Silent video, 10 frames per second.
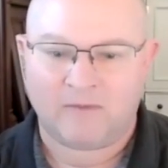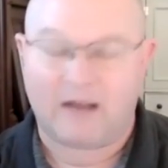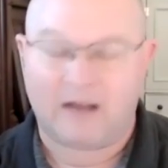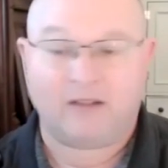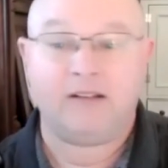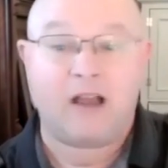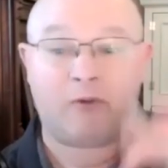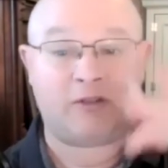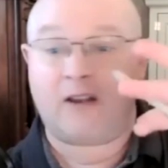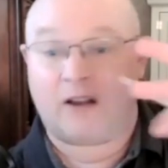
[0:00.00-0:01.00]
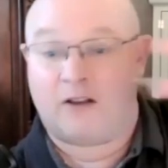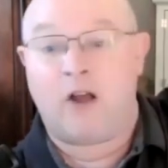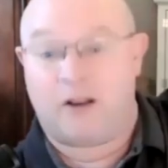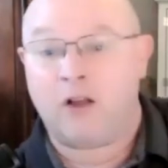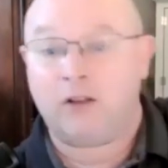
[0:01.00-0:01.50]
and was not
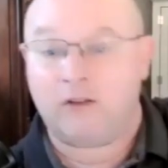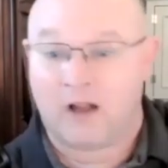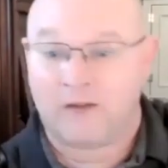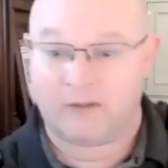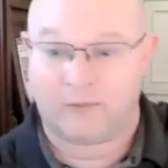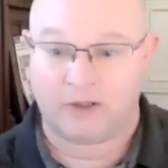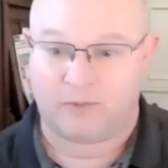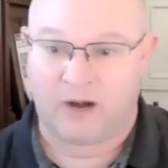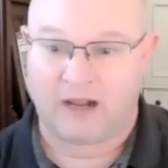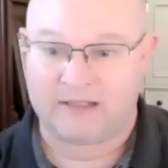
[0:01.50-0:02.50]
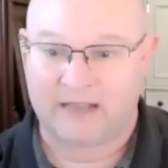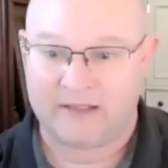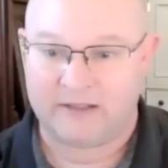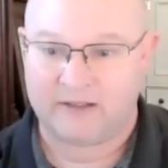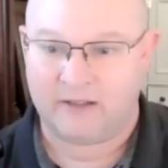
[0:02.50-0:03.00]
at all involved in the purchase
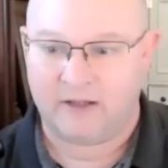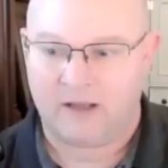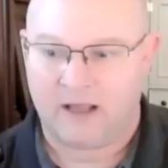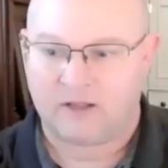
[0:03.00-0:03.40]
process. And